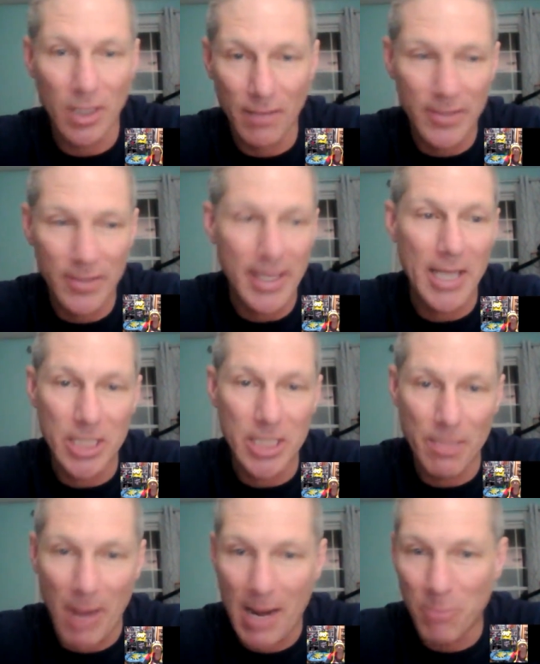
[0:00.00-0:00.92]
the Casey
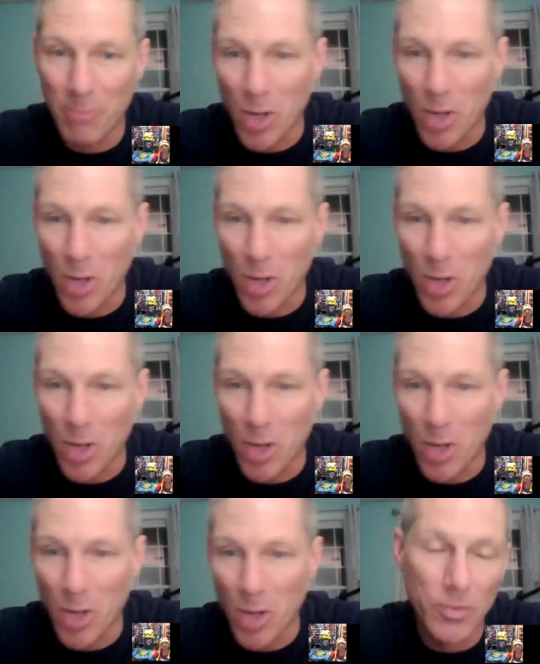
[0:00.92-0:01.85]
Palm Project for
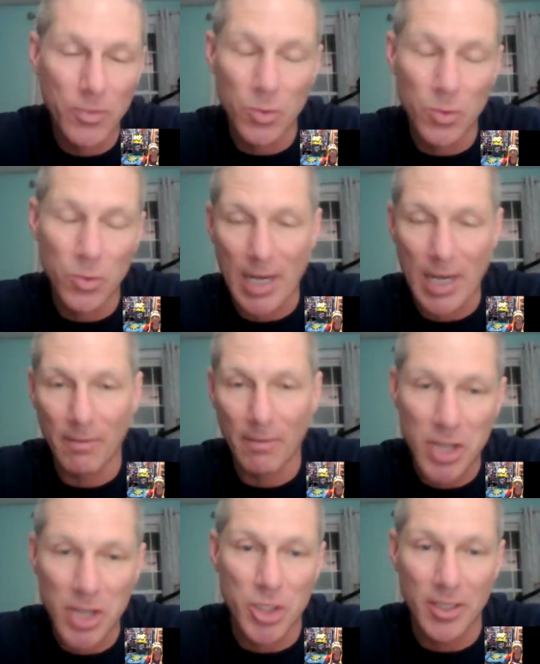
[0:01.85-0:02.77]
Youth Suicide
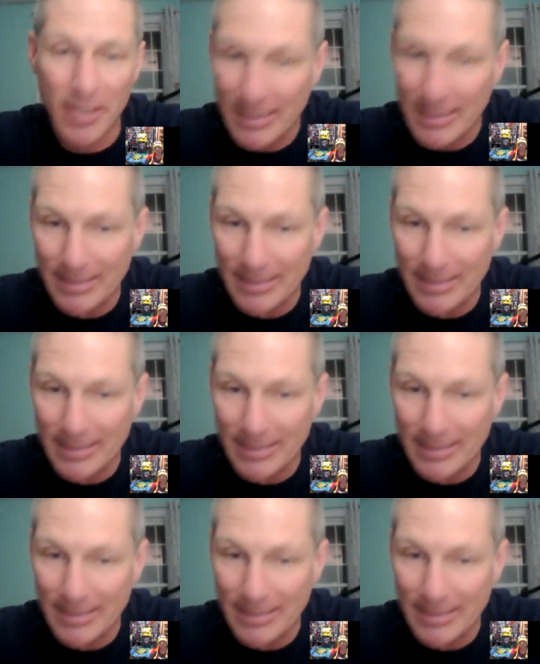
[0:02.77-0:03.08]
Prevention.